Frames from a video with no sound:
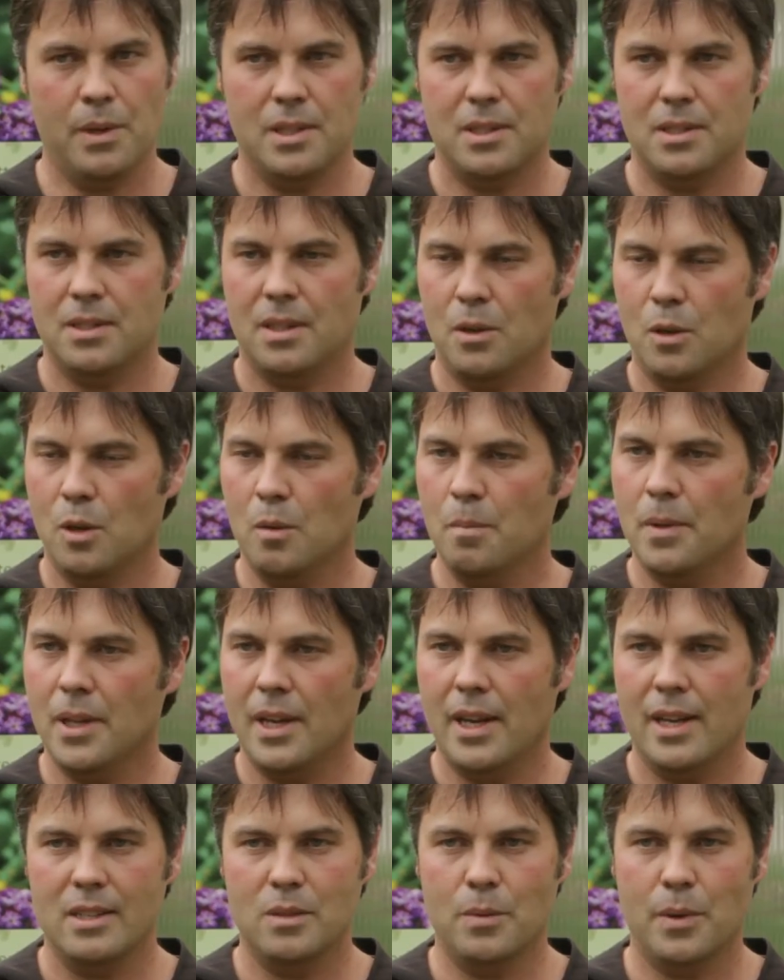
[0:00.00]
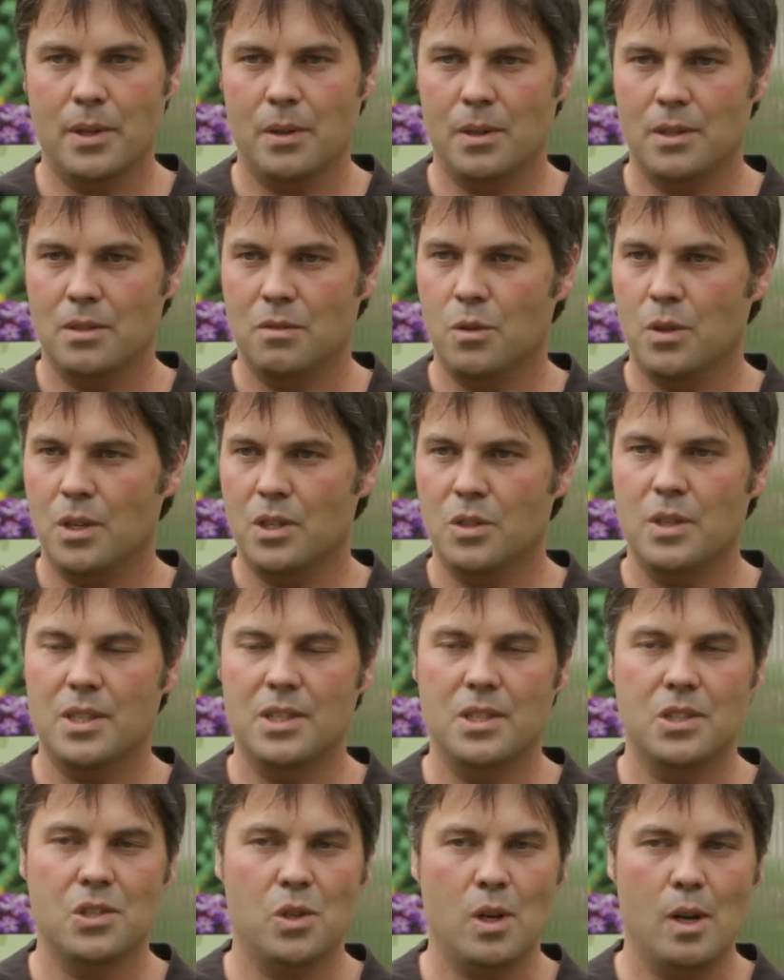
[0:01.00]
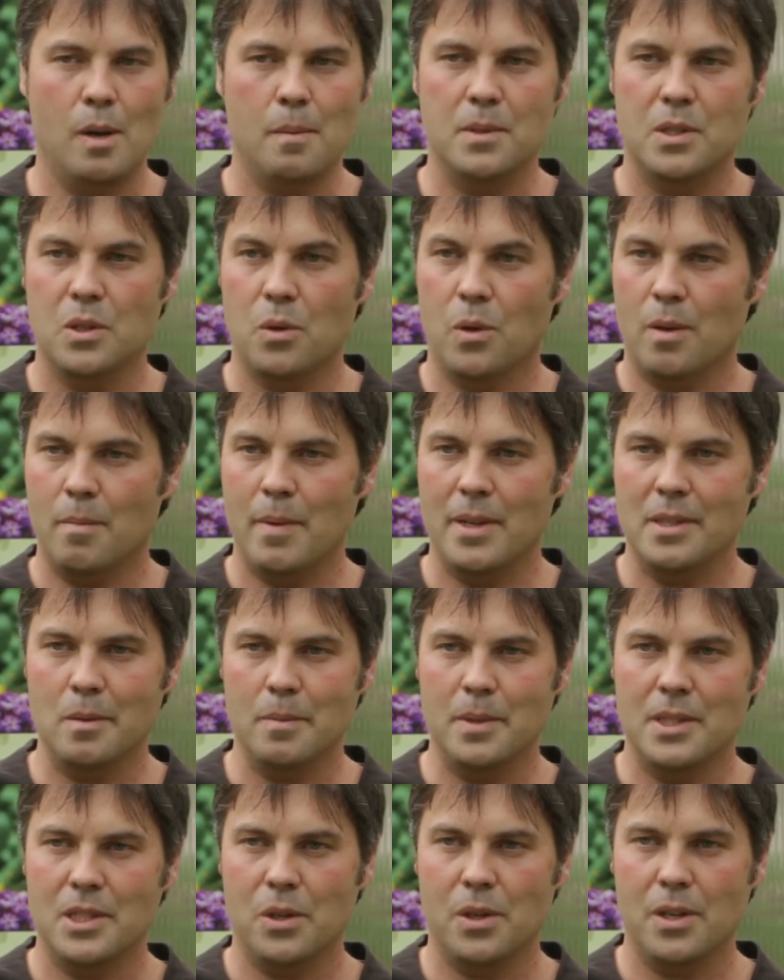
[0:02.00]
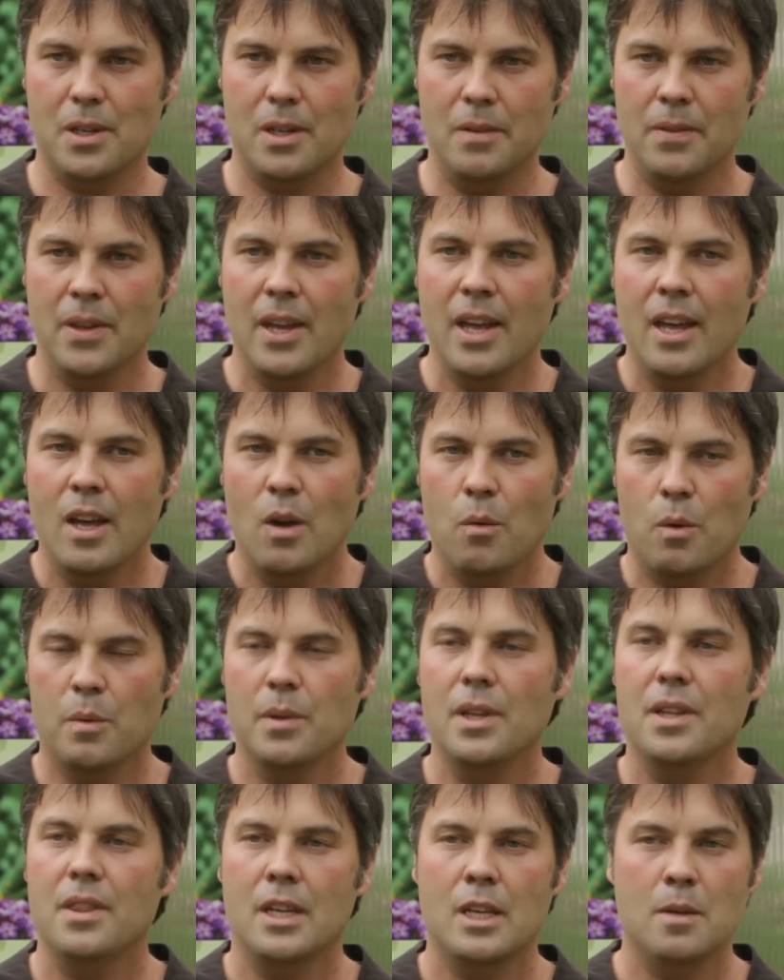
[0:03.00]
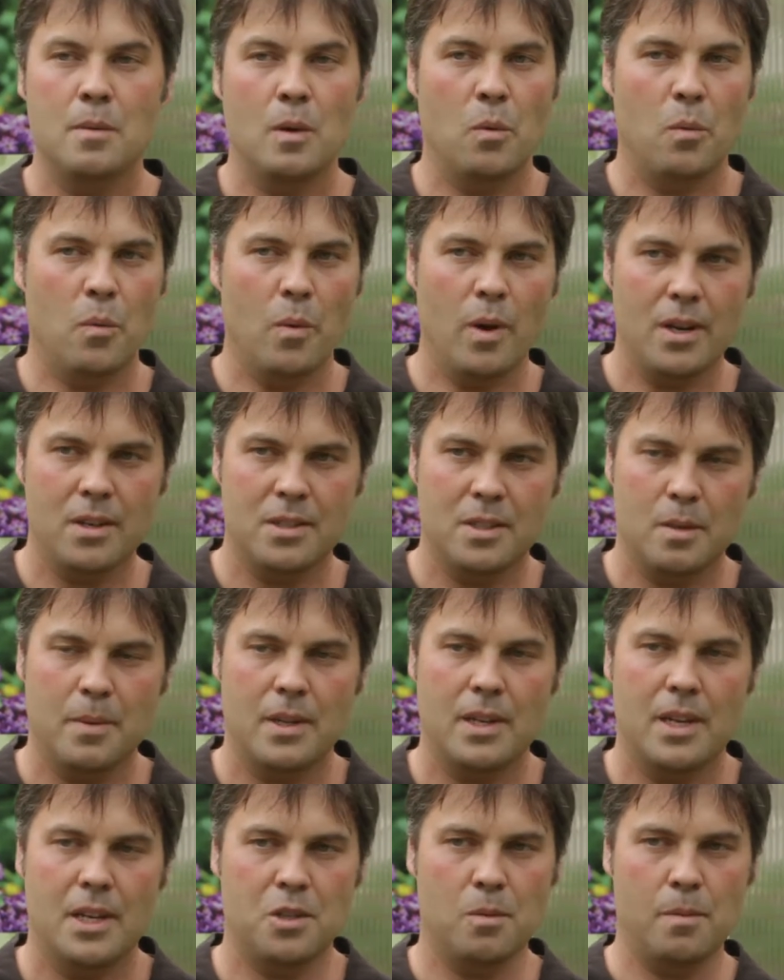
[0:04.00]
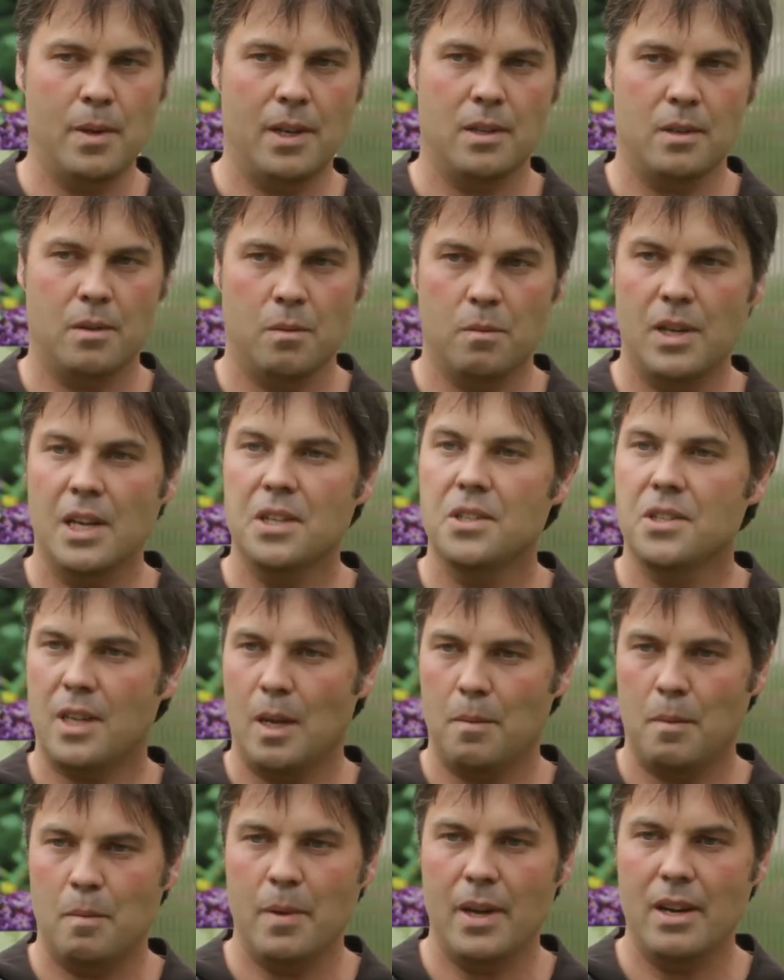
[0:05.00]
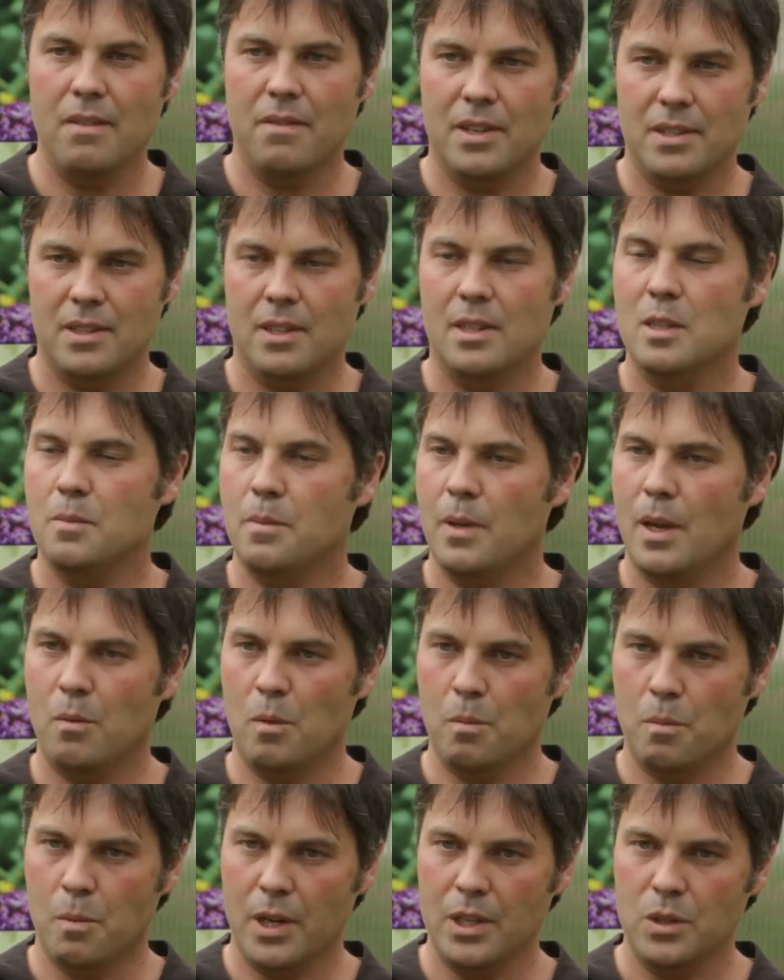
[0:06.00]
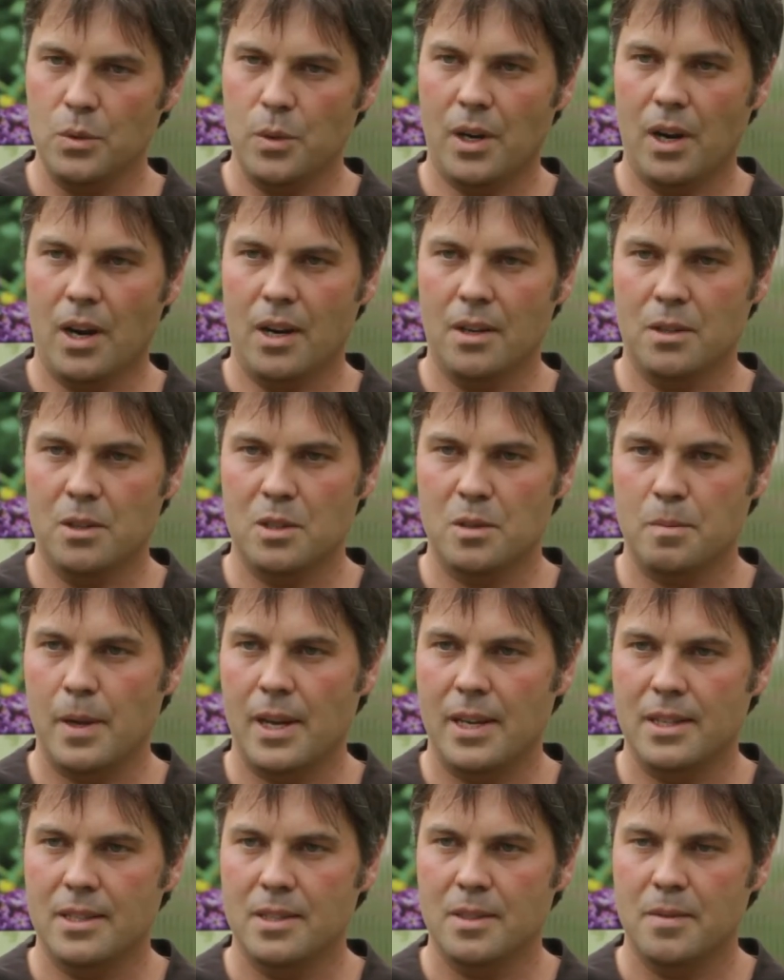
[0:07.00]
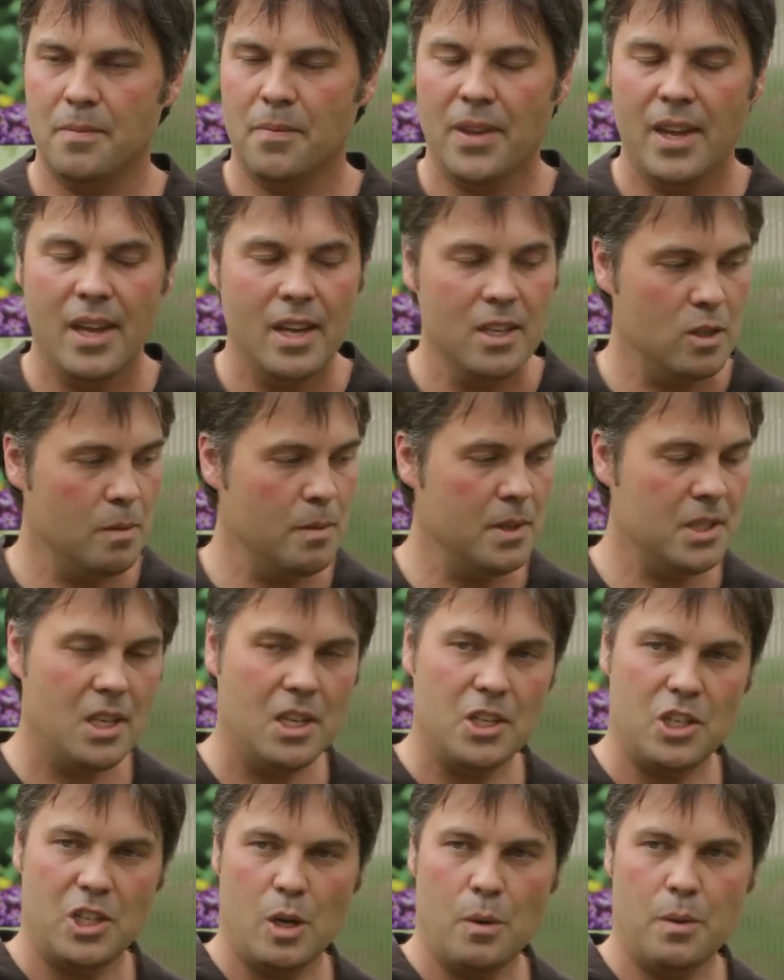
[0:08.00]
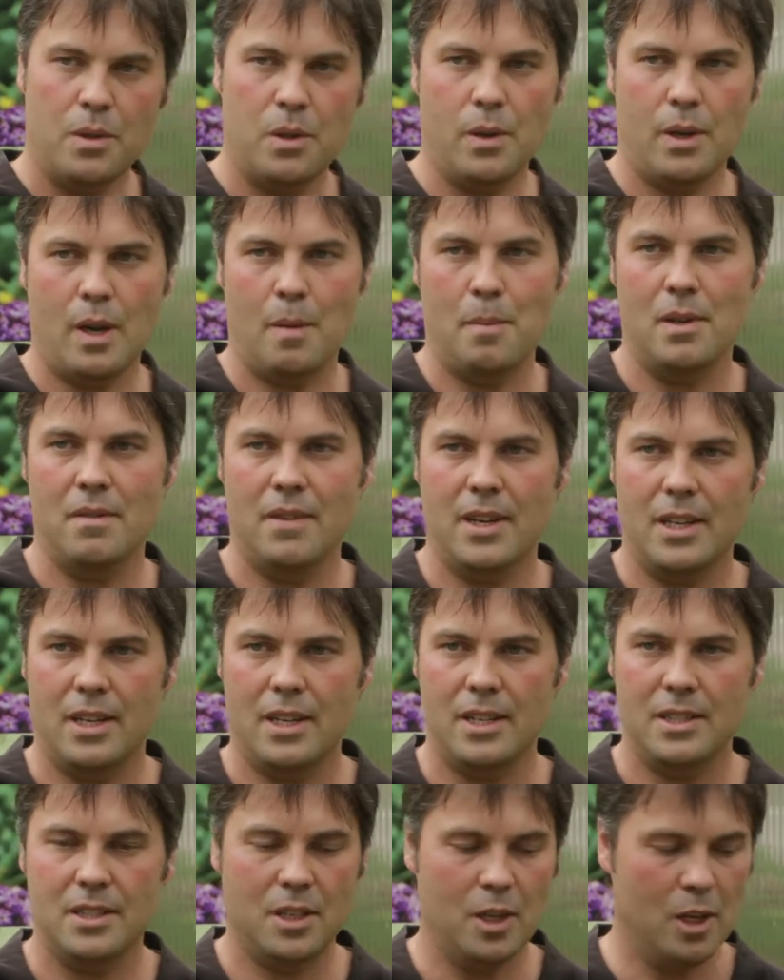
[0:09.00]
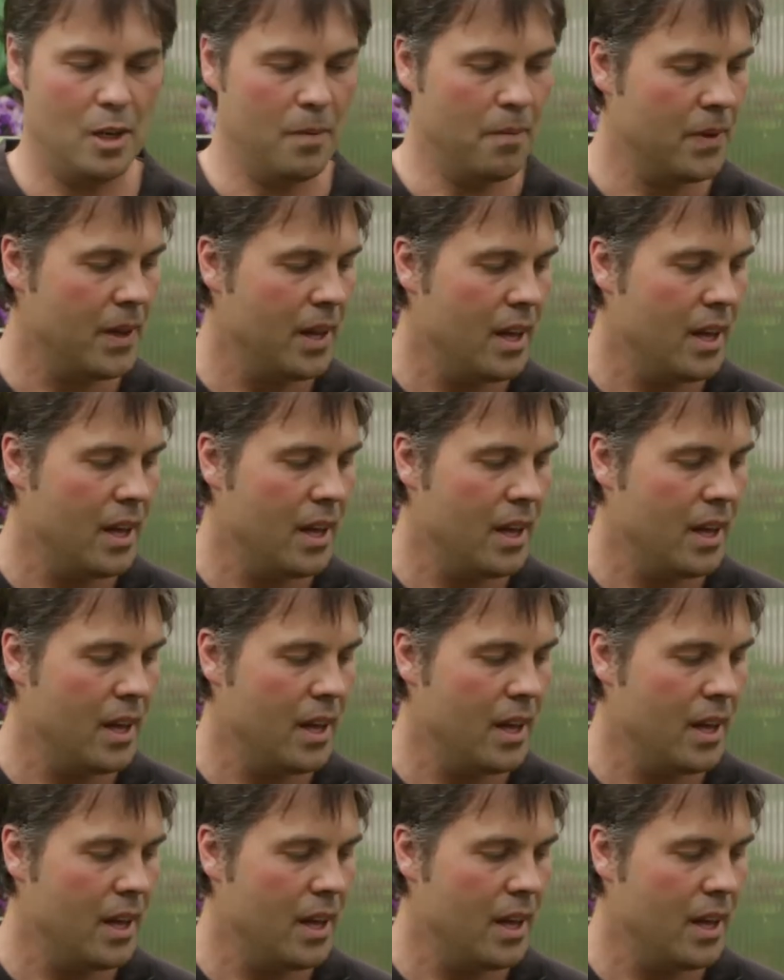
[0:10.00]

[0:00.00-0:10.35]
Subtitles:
it's the herb plants, whether it's fruiting trees and shrubs, the ornamental material. We really think about what are some of the naturescaping benefits that this plant will bring to a gardener's space. So I'm just going to share with you a couple of ideas here.